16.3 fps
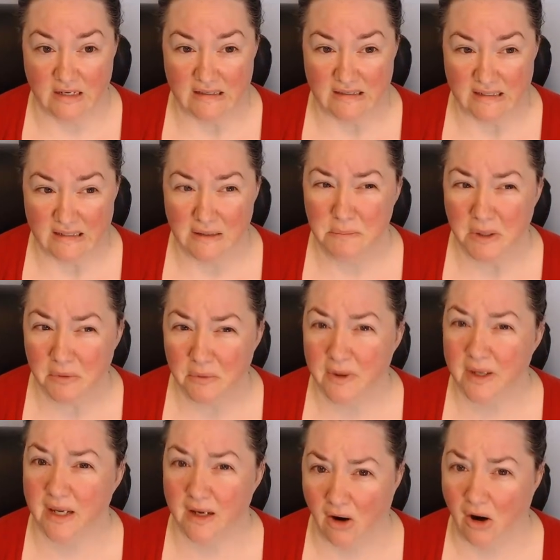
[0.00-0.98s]
it's going to be
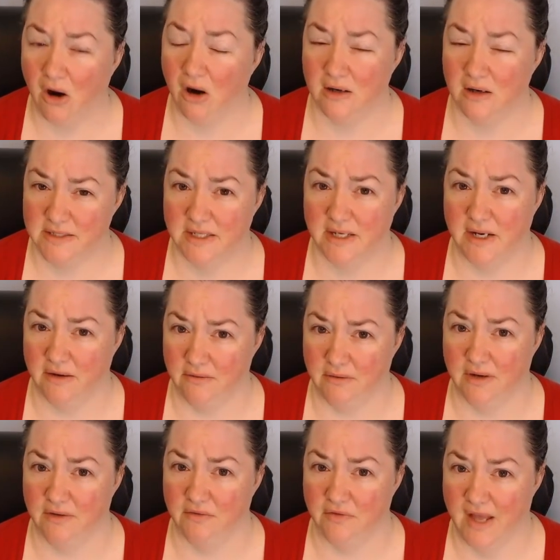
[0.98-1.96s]
really hard to get rid of